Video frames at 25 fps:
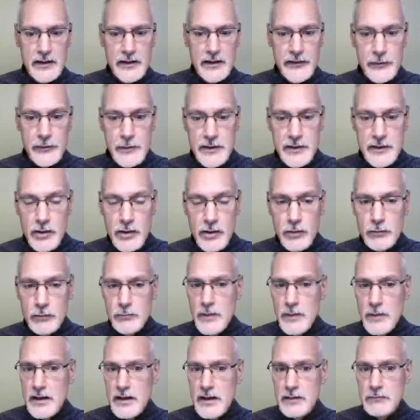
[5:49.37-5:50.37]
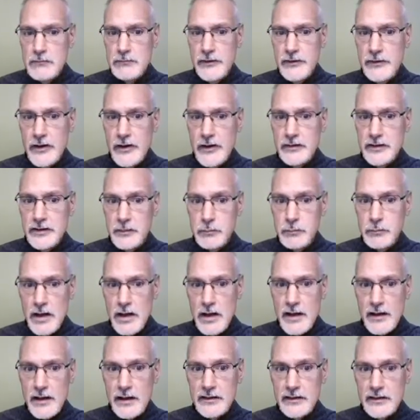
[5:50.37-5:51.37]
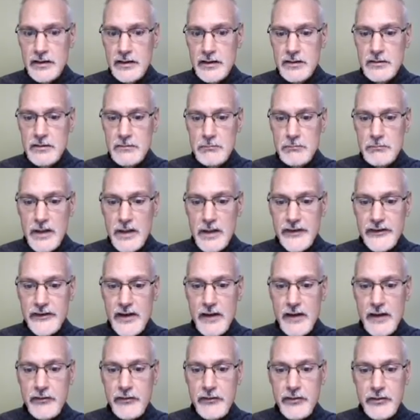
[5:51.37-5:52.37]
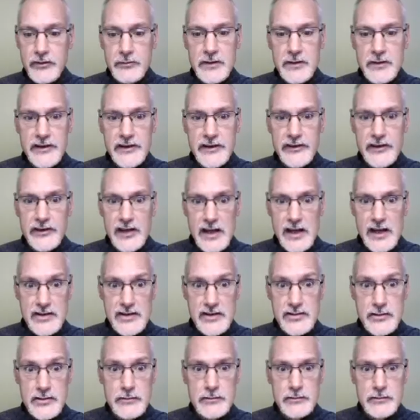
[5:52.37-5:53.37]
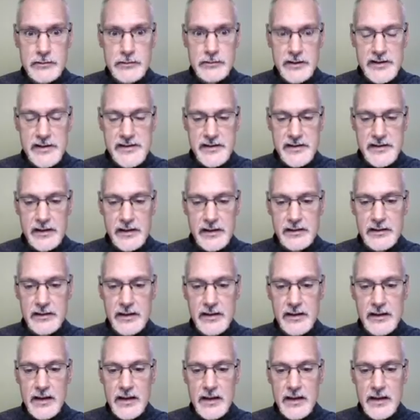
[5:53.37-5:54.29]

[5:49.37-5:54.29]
So I know my resulting product must have three CH2 units in it,